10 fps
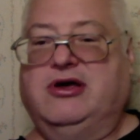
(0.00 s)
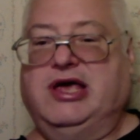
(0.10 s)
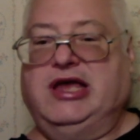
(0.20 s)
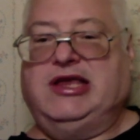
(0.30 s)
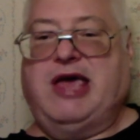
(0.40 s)

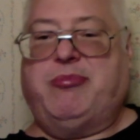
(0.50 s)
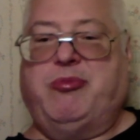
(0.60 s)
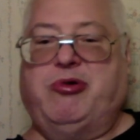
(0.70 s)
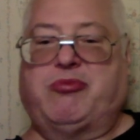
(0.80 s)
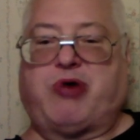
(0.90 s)

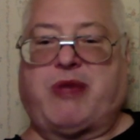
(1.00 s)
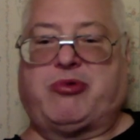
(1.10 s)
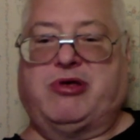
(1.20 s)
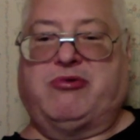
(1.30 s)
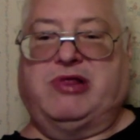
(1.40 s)
incapable of
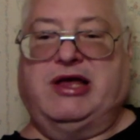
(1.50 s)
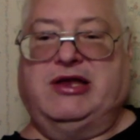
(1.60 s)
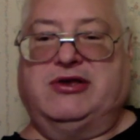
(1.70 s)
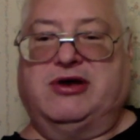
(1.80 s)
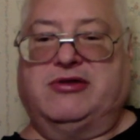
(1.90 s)
properly
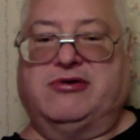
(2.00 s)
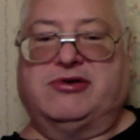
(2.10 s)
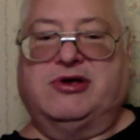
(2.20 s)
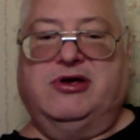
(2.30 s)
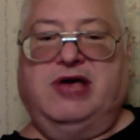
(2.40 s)
relating to
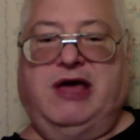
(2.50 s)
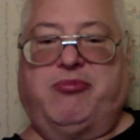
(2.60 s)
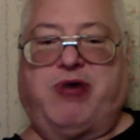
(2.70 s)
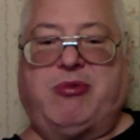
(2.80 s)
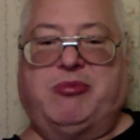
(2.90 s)
others, and
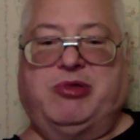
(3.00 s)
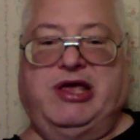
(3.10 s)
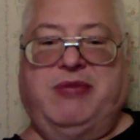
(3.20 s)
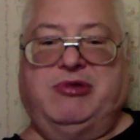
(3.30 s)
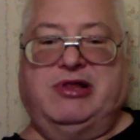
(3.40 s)

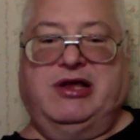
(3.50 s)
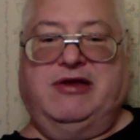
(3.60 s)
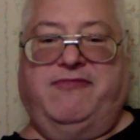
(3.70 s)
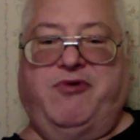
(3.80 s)
probably emulating